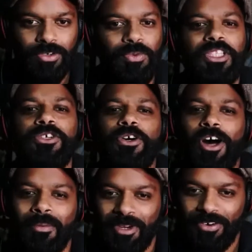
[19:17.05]
with your
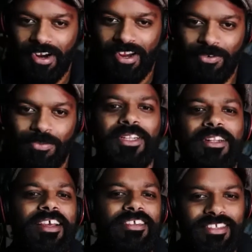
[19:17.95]
copyright, with
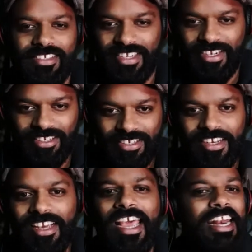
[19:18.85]
licensing,
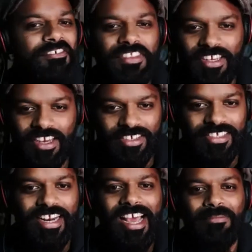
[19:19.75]
and everything else
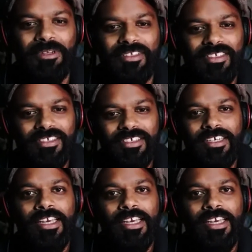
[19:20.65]
that happens.